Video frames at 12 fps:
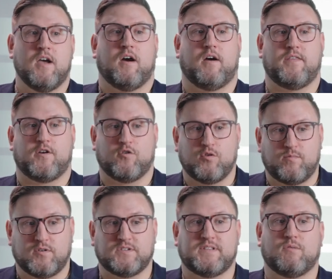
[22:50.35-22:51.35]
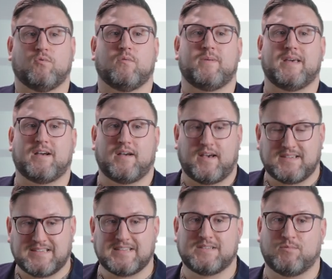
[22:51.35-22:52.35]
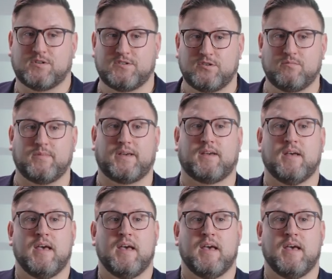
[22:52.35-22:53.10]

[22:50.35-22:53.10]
Are there Ubers that will be accessible to me?